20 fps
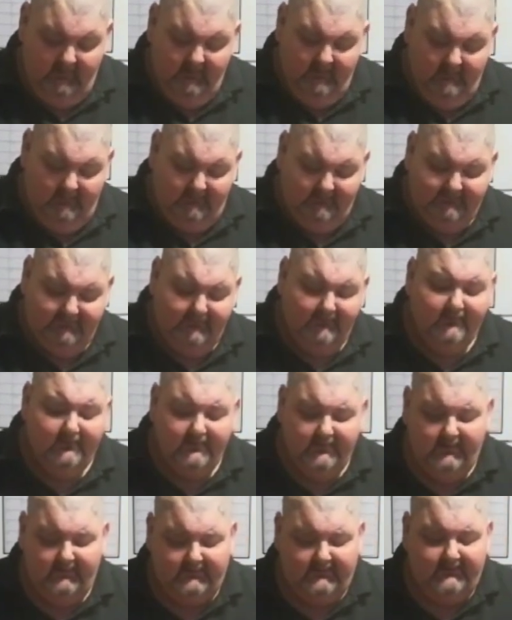Well, it's still
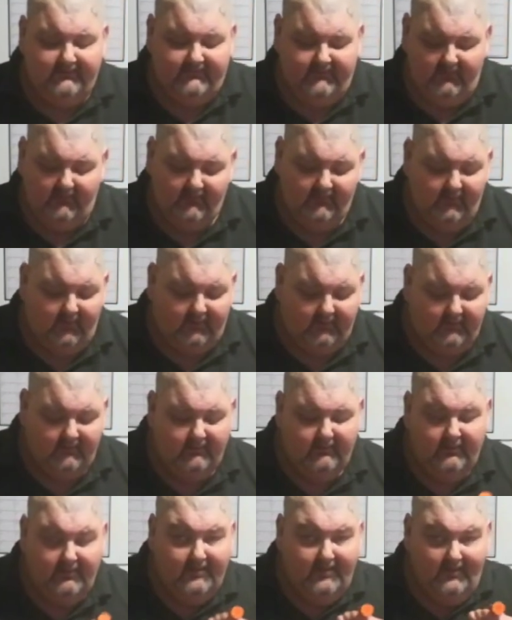good because
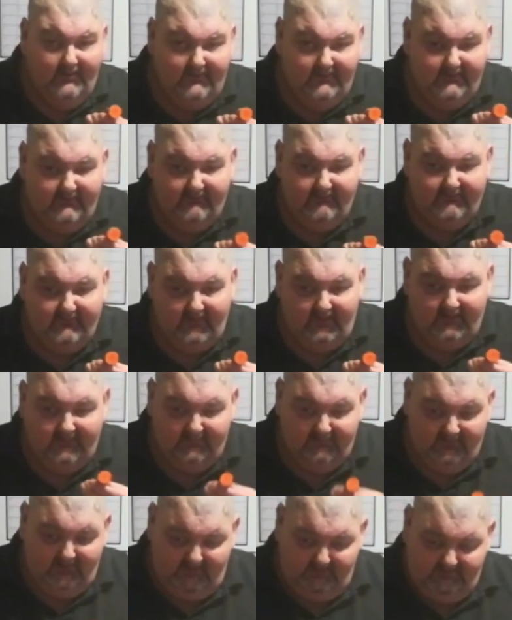look on the inside
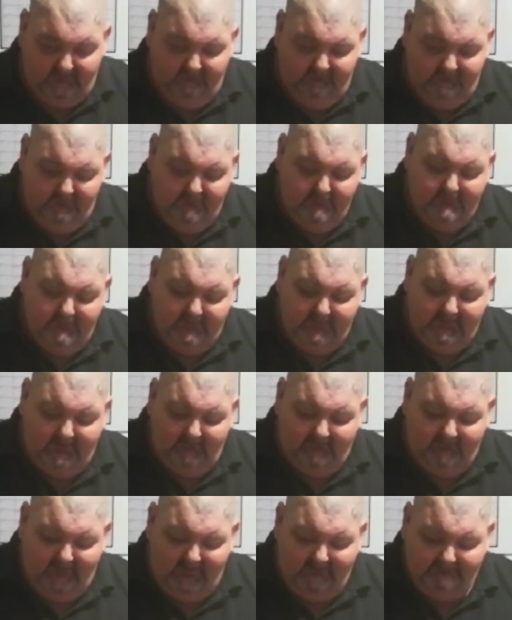of that. If you could
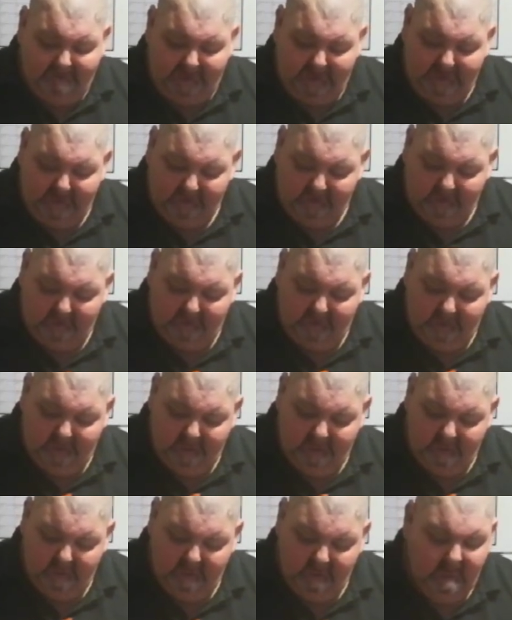get that peeled,
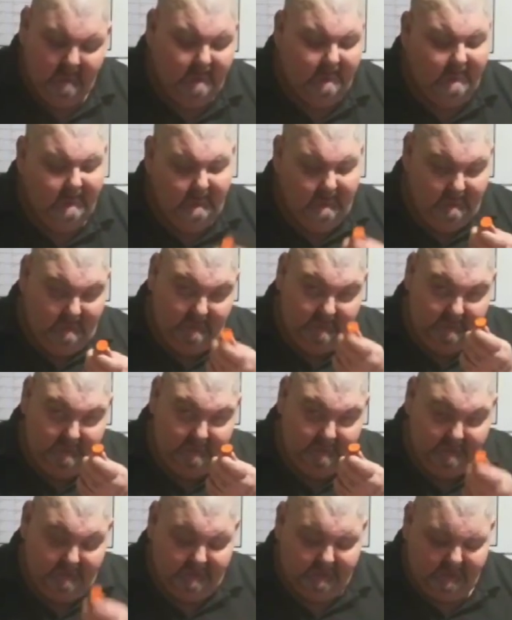
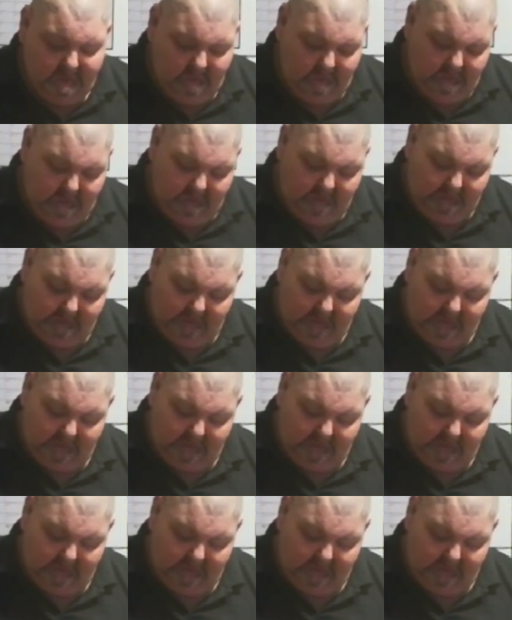you can still use the